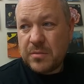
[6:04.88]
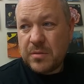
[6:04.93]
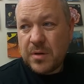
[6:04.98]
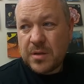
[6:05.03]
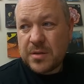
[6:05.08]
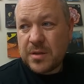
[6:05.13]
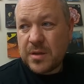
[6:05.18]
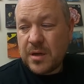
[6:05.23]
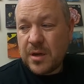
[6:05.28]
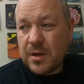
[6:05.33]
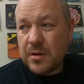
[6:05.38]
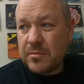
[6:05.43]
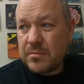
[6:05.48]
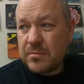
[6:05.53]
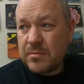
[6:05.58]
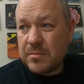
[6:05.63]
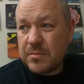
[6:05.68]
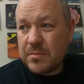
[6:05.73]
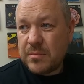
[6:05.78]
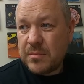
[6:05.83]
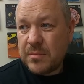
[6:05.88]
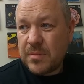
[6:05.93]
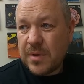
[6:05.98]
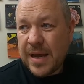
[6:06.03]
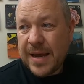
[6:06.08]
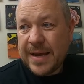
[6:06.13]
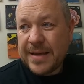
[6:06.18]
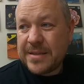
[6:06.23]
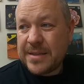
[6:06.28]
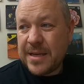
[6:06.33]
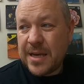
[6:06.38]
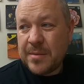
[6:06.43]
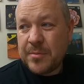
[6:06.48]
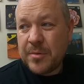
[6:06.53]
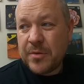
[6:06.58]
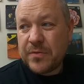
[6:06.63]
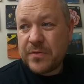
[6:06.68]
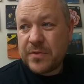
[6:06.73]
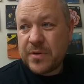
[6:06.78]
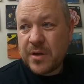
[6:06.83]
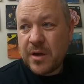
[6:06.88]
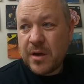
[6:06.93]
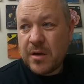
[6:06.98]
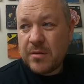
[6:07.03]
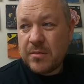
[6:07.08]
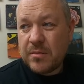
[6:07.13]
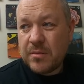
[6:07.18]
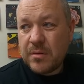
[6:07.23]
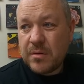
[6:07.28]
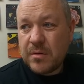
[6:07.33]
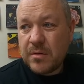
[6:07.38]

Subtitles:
I don't know, 18 months ago.